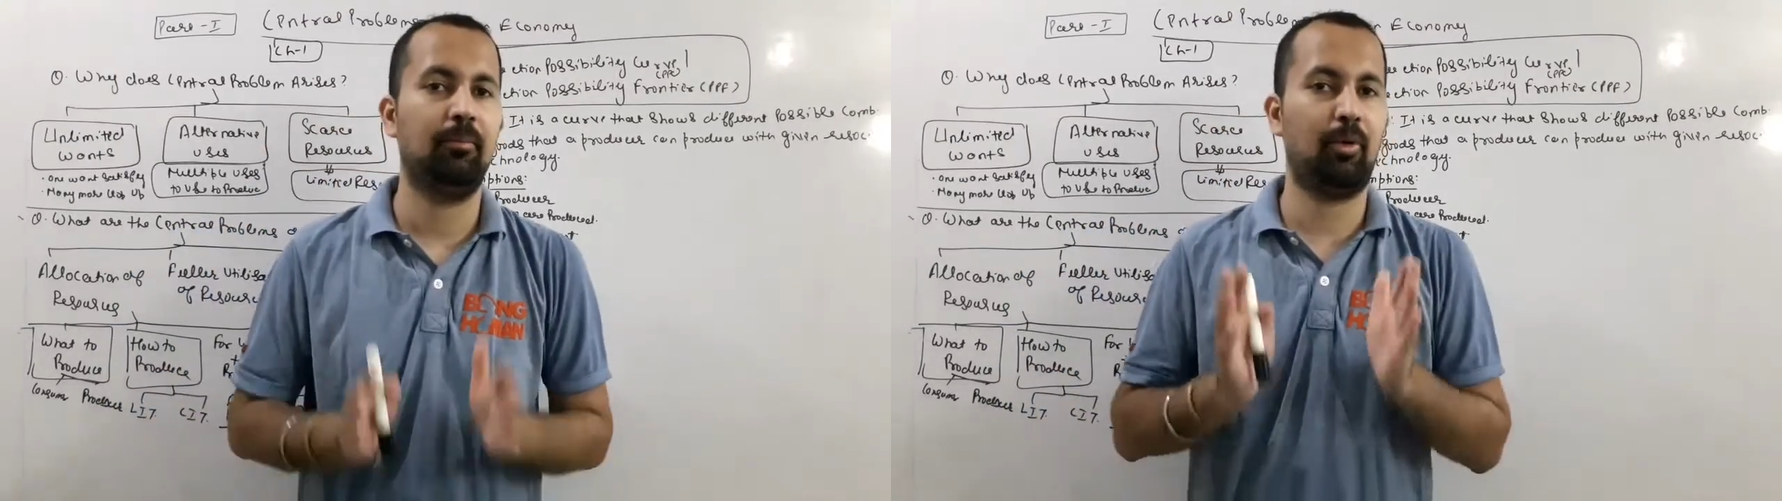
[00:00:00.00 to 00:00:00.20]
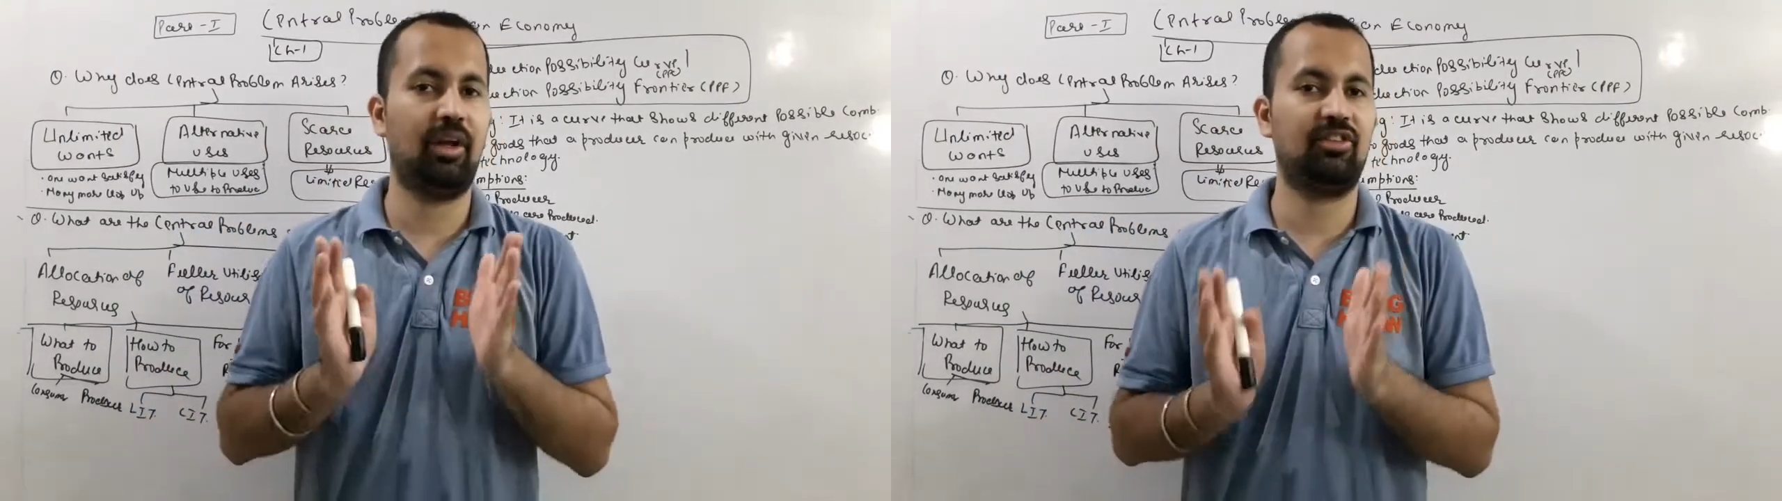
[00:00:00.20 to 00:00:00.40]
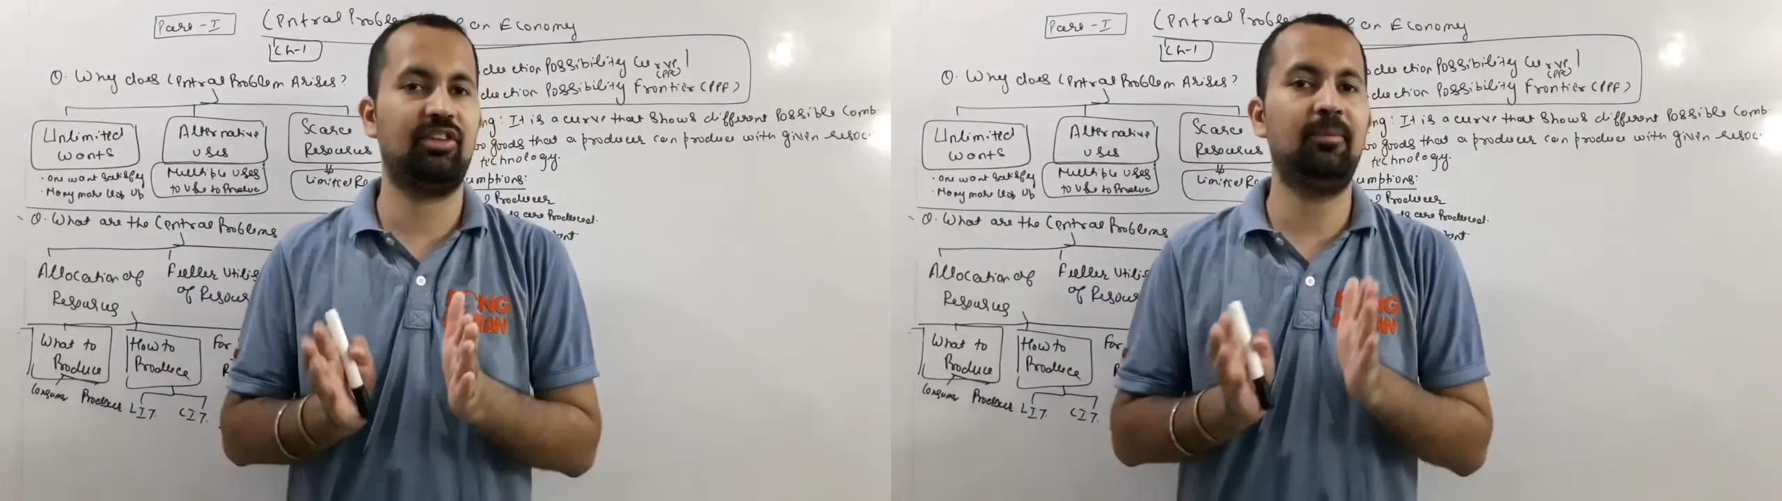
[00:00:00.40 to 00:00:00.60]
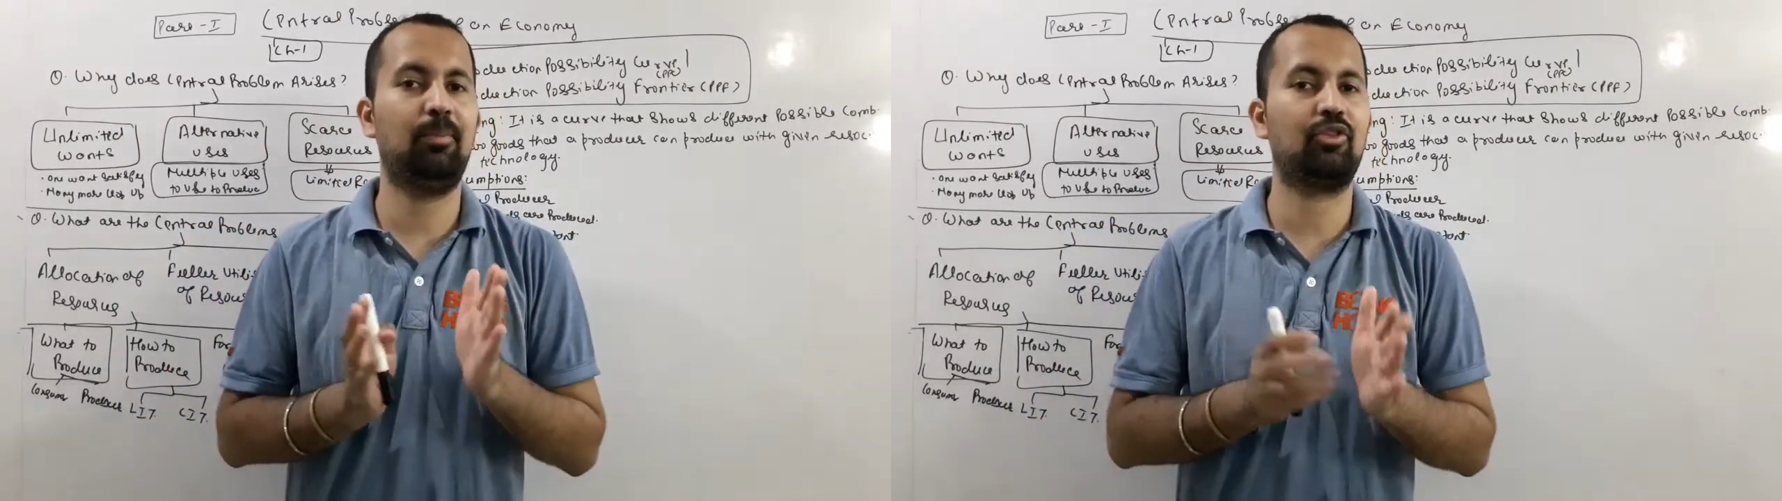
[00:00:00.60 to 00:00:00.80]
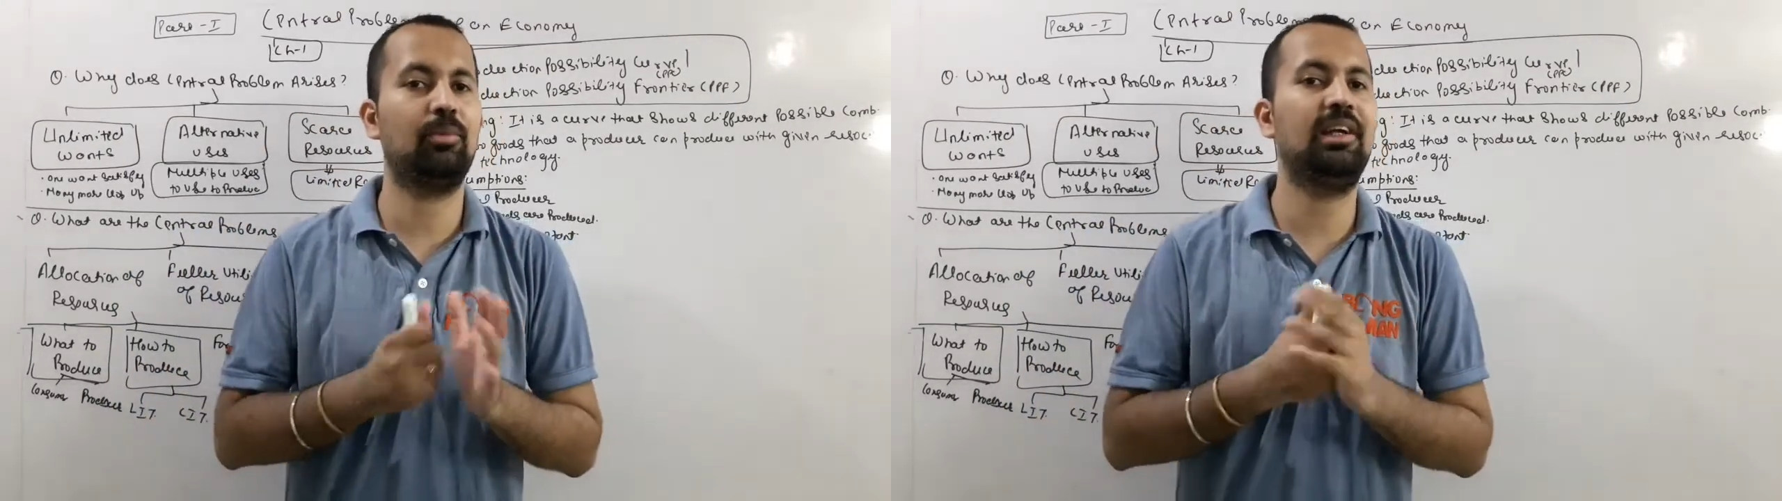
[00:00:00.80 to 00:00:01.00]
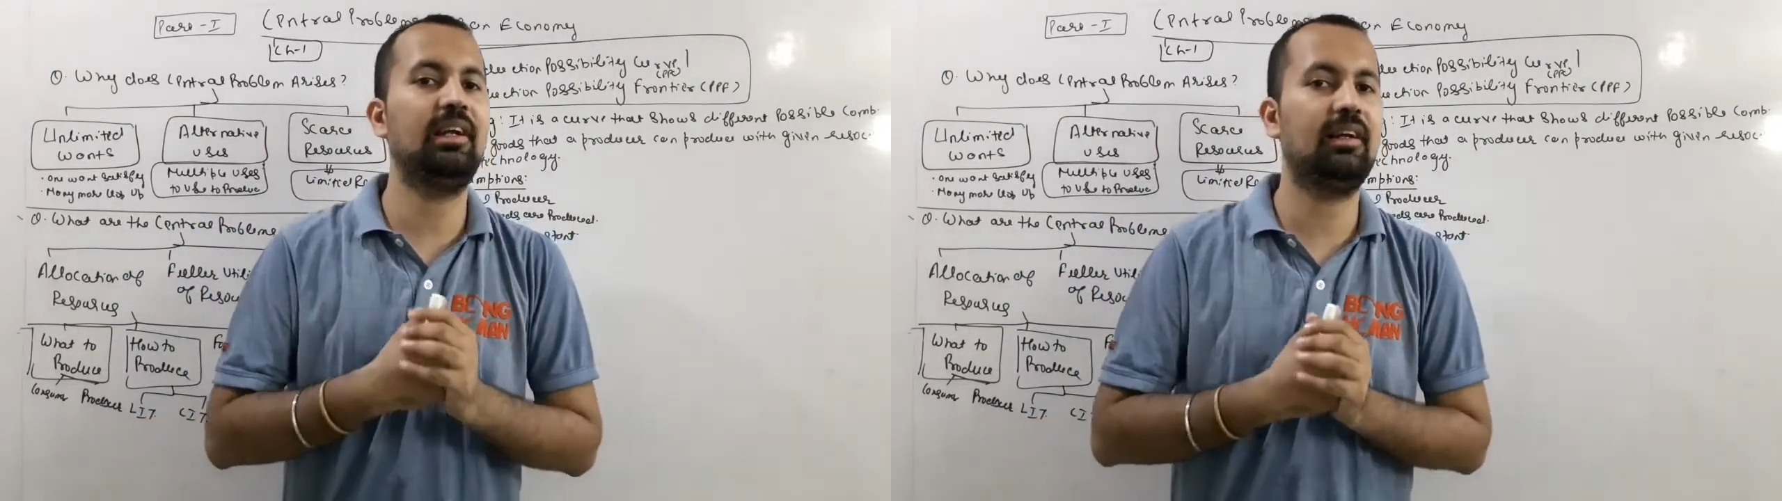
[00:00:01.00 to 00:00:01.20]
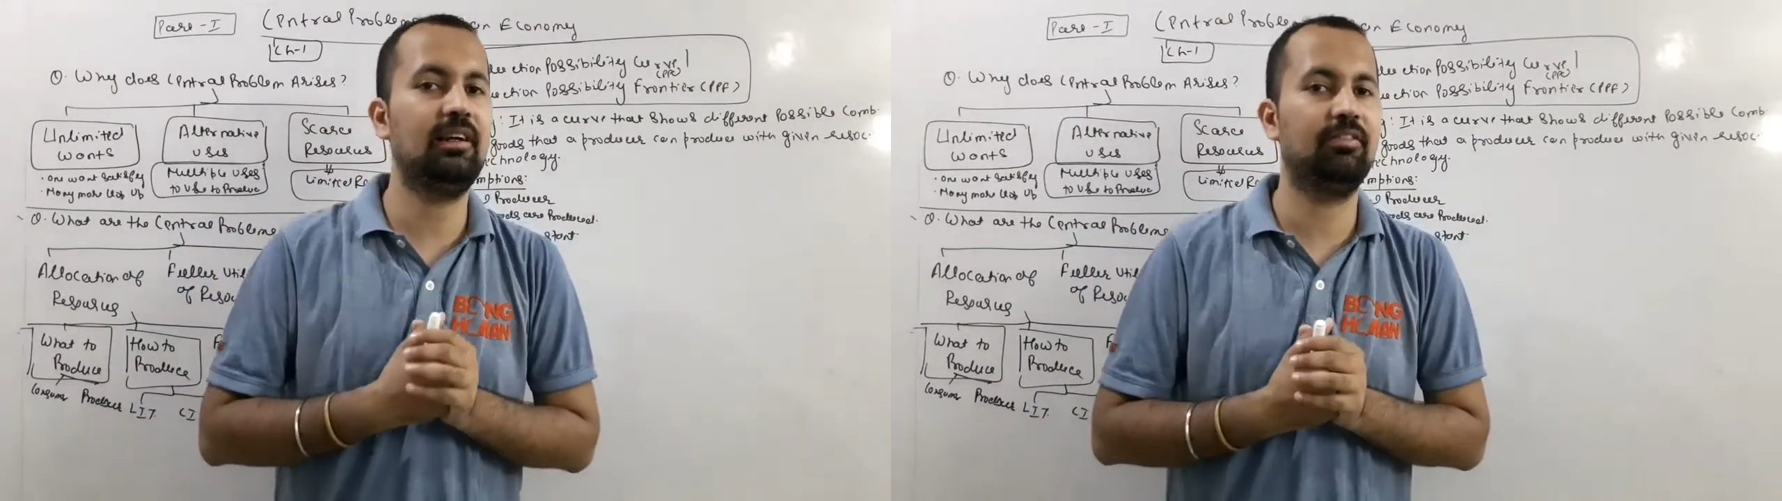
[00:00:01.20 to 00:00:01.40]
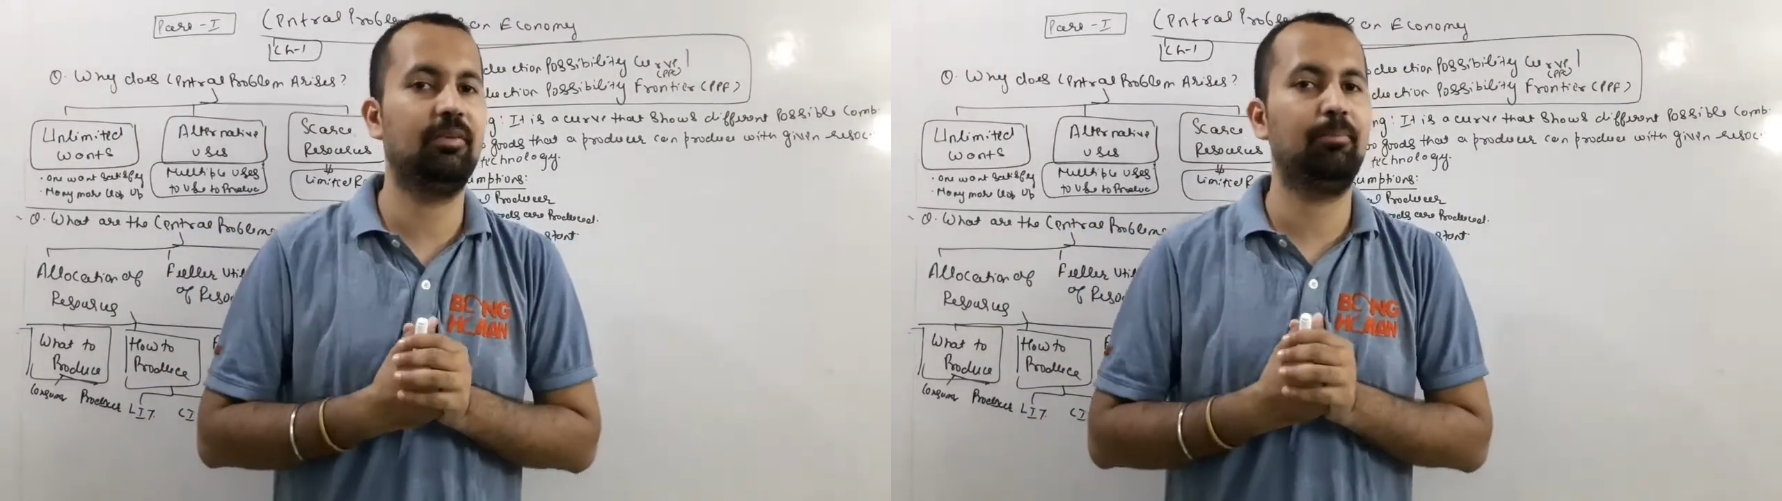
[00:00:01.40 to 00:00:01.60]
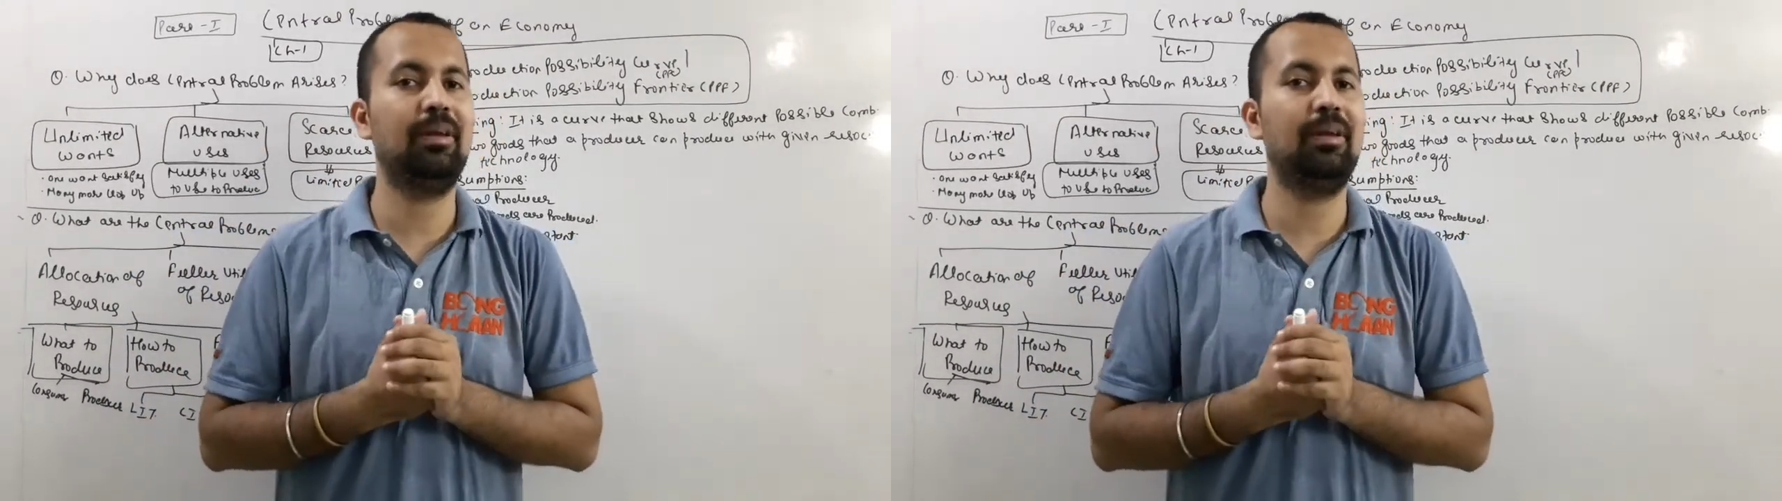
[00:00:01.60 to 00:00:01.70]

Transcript: Production possibility curve.